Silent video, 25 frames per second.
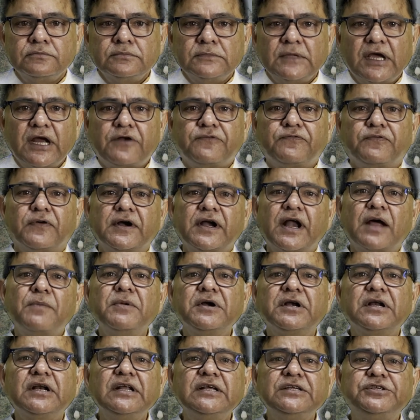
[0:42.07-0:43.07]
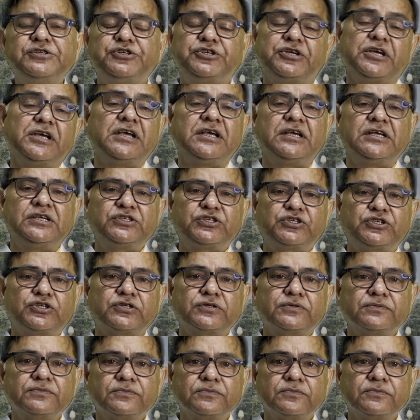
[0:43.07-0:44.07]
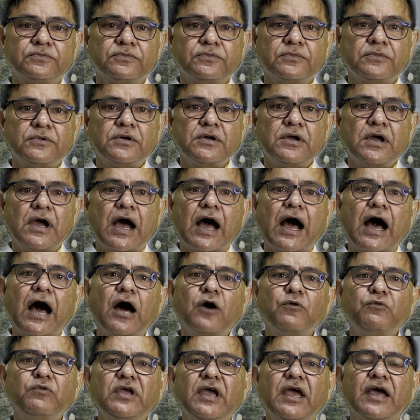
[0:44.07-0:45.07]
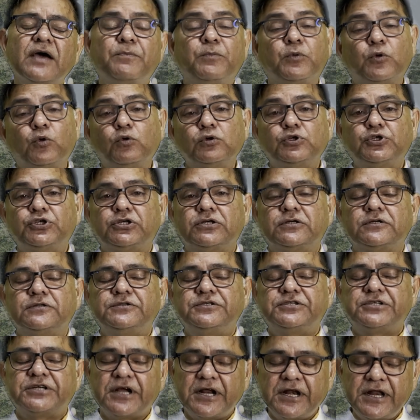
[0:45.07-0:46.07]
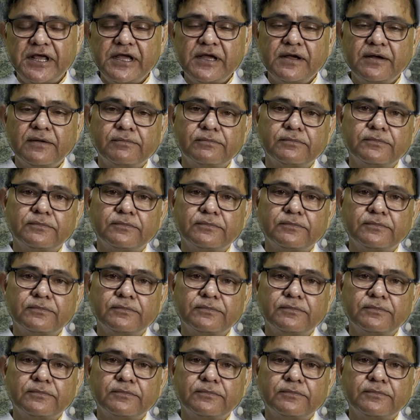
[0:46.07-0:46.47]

It fundamentally changed how we approach training,